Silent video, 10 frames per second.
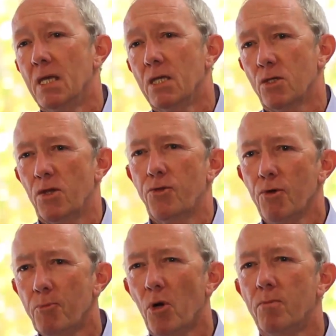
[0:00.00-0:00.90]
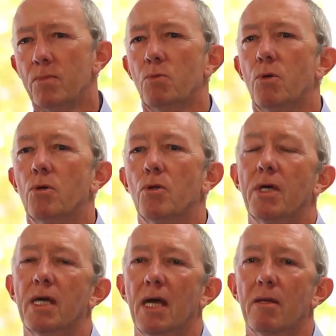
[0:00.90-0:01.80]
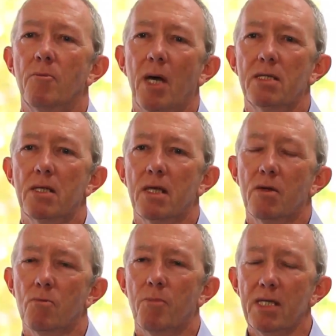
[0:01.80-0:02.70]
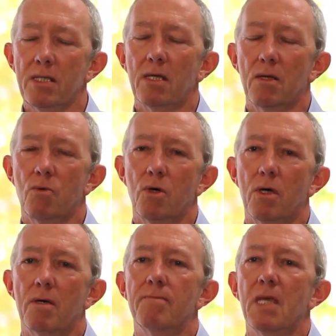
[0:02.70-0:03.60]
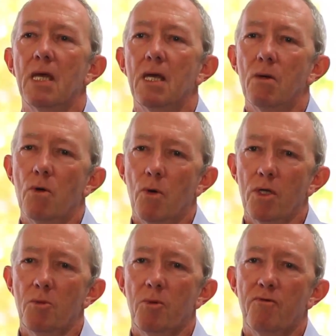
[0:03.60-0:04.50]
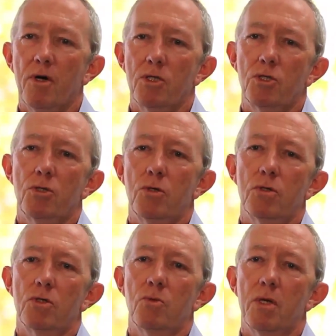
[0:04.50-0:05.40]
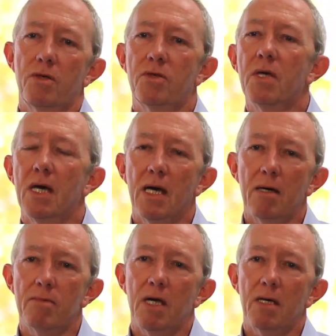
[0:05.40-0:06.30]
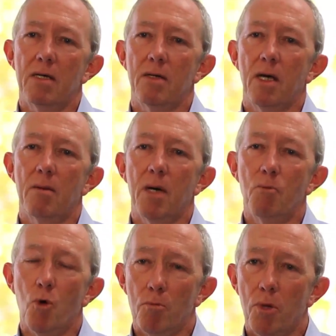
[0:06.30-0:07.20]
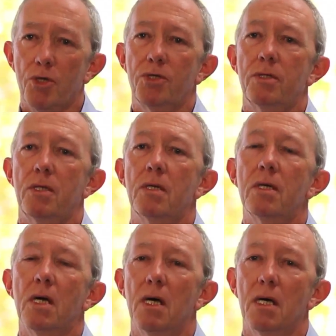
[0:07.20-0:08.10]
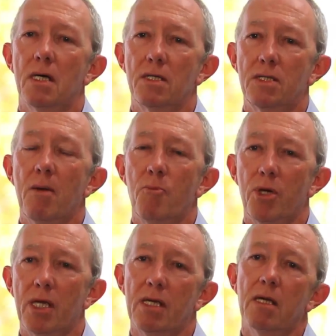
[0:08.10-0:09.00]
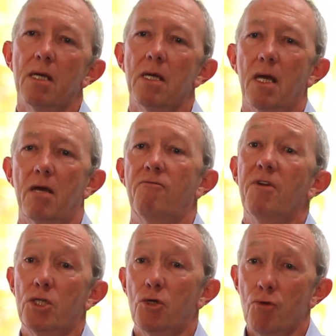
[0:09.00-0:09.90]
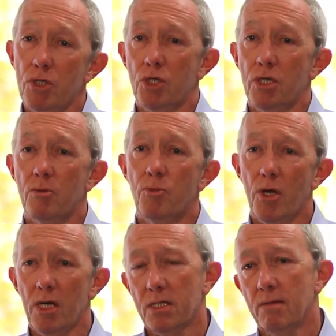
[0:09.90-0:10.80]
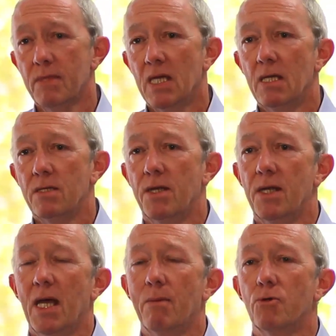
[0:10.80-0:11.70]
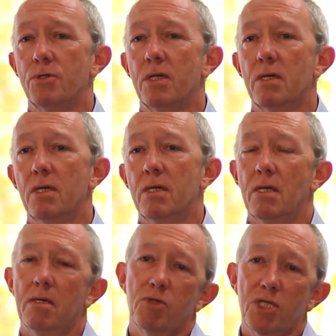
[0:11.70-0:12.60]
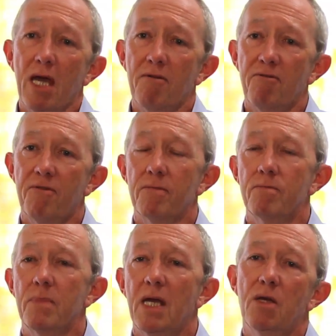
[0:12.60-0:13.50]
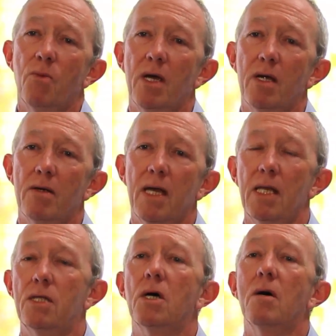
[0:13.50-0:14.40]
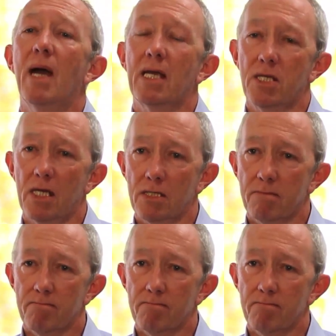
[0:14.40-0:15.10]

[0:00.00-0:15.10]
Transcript: So the three problems we were looking at basically were we wanted to provide students with a more modern, contemporary and feature-rich product that enabled safe, anywhere, anytime access.